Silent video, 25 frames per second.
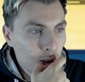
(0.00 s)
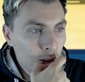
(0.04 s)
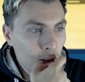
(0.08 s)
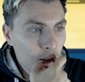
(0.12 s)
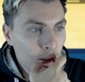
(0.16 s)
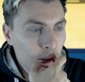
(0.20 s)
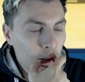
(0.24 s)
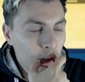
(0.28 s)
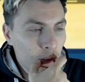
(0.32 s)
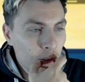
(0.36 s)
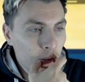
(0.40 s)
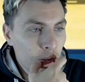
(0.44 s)

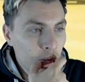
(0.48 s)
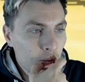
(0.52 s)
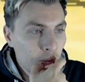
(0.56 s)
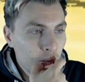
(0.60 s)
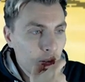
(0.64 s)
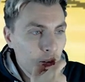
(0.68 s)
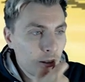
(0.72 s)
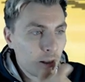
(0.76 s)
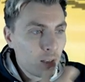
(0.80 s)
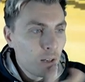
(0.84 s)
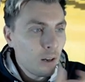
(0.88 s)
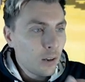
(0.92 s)
Koko.
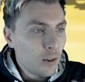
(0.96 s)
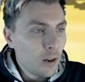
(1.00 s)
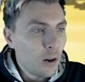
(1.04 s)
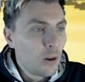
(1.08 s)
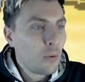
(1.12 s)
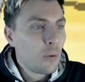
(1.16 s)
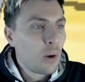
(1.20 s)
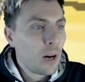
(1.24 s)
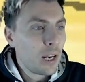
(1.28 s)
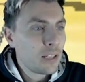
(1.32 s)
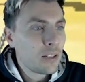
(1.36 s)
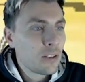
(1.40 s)
Koko,
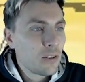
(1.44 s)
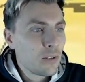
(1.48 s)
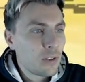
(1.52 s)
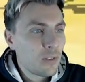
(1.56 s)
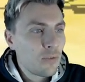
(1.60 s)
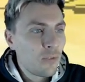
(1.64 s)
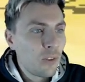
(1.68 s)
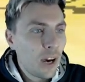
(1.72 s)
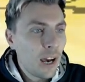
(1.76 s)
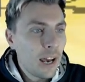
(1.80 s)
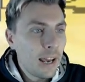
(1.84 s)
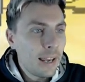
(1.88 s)
why'd you
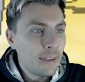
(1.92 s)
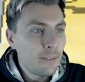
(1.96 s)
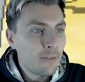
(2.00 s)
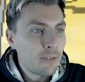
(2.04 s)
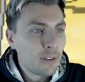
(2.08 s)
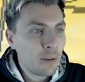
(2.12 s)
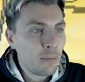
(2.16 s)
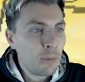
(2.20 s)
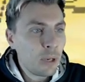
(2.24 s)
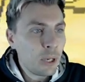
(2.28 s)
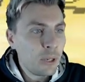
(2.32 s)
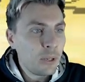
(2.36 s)
survive?
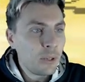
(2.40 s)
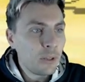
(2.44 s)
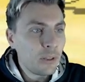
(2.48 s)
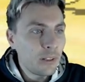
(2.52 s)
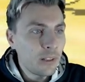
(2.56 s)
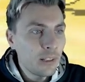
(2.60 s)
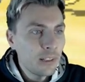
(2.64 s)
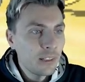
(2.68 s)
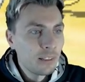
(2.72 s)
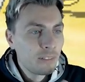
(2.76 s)
Come on.